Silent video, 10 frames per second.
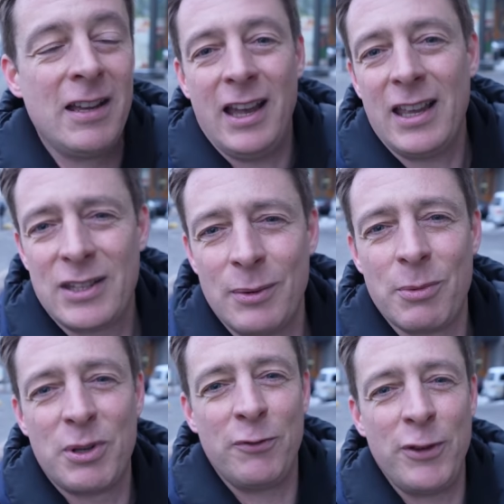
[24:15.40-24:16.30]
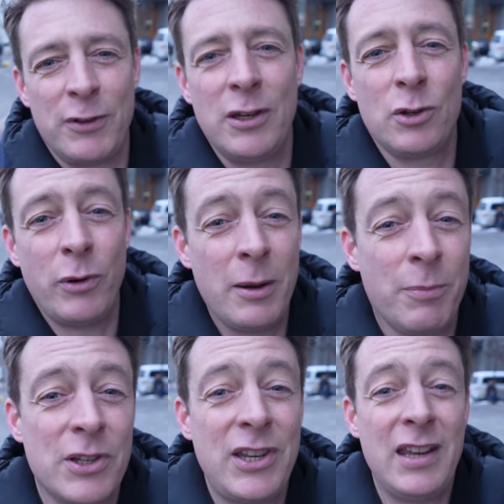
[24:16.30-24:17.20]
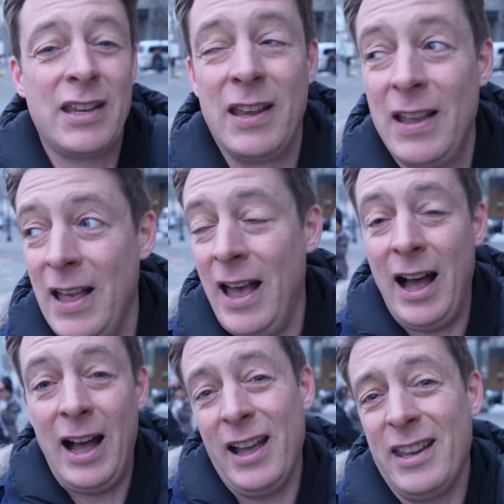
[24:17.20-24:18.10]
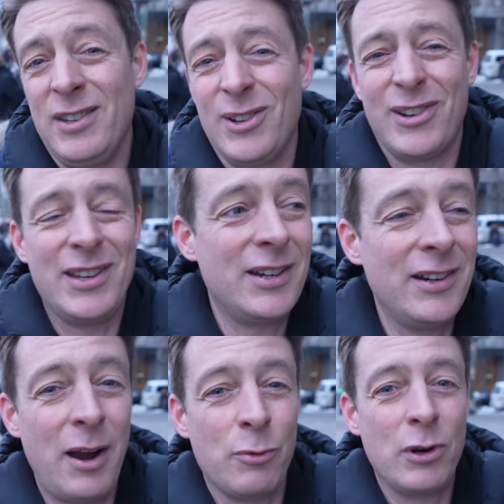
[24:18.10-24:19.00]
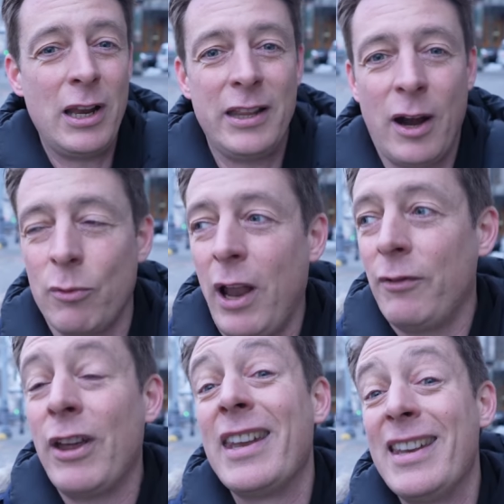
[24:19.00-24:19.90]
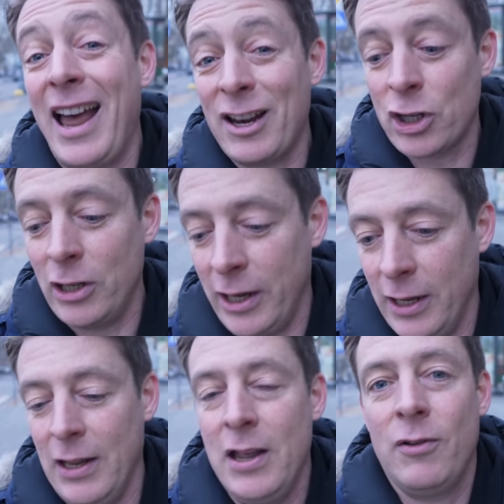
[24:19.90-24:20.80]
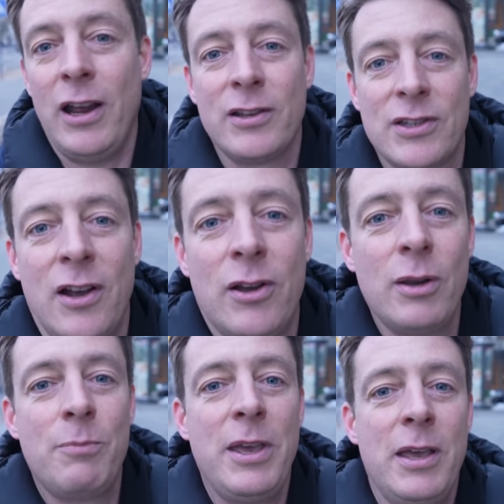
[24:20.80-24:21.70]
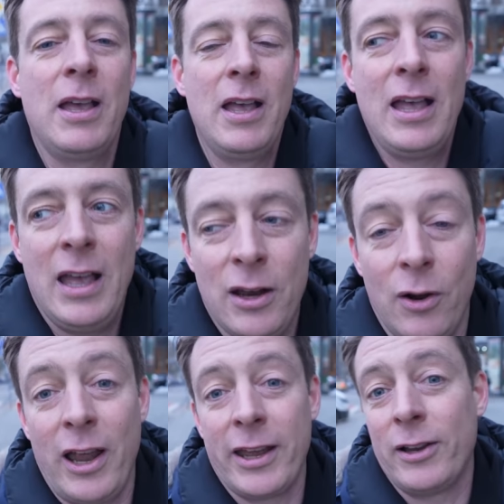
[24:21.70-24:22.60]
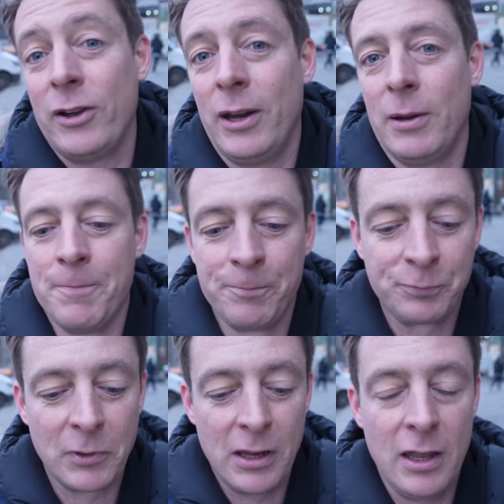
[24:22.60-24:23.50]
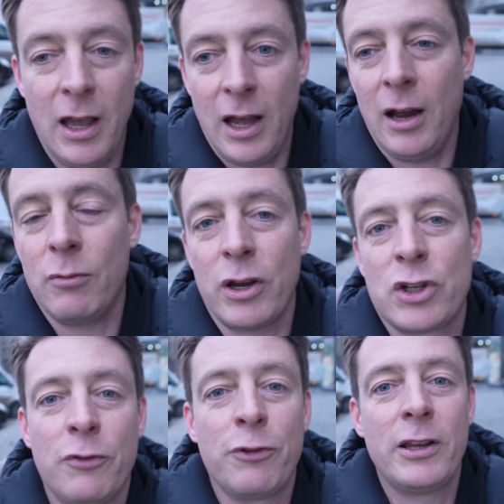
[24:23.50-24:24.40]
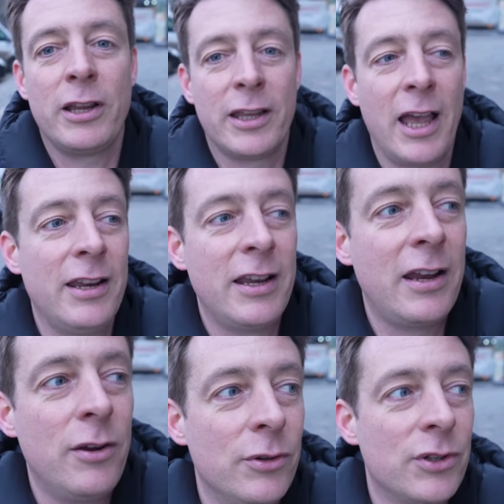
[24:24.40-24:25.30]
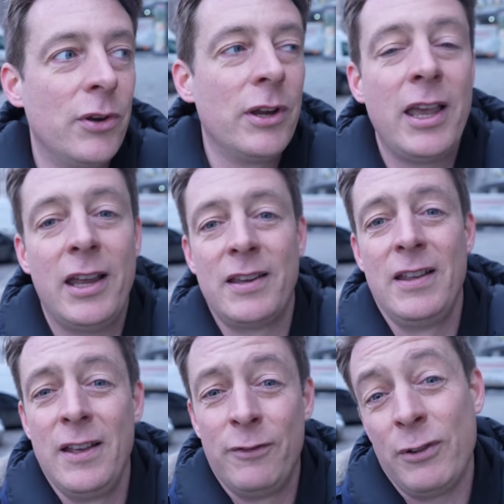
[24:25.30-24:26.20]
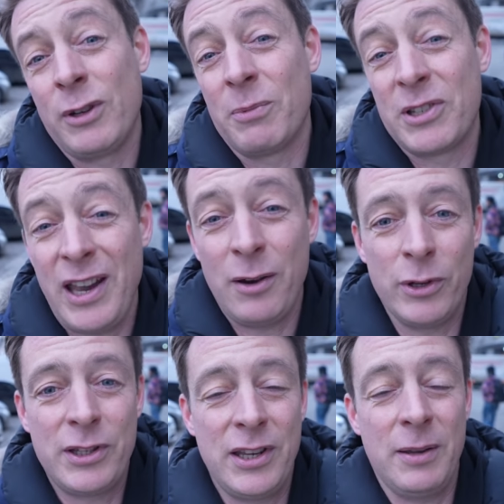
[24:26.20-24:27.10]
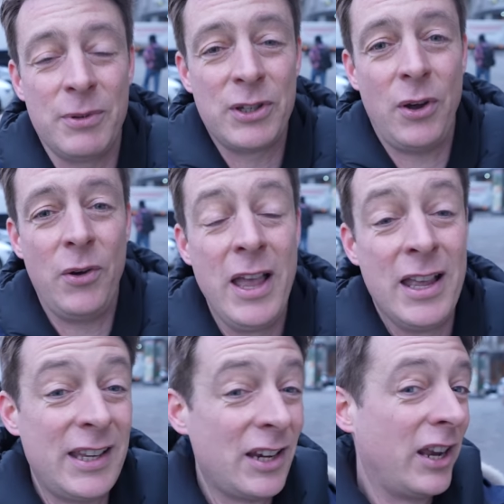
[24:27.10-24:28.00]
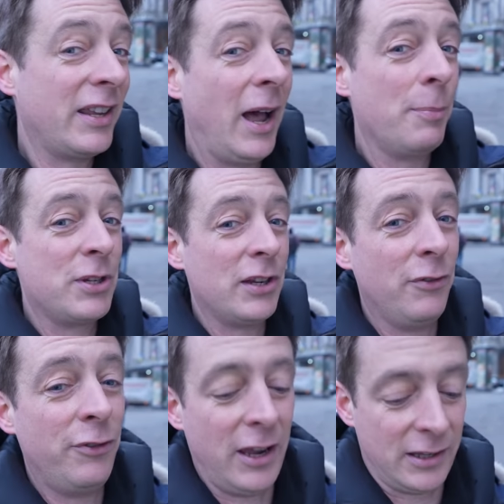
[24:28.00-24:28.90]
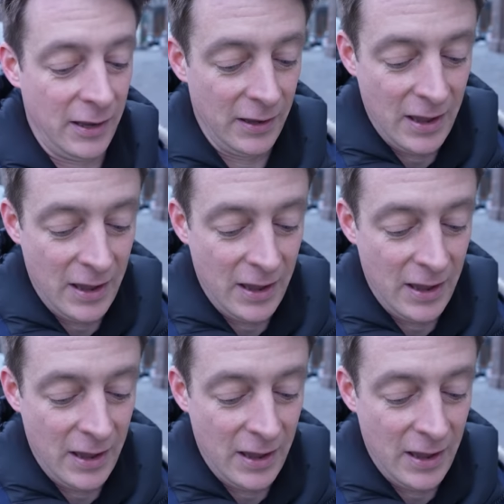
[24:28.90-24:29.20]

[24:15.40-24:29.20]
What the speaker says: I guess, somewhere between 15% and 20% in Ukraine. They're not really that relevant nationally, right? There's not going to be, in all likelihood, a Russia-friendly candidate who's going to get 50%, it would seem. So it's actually had the opposite effect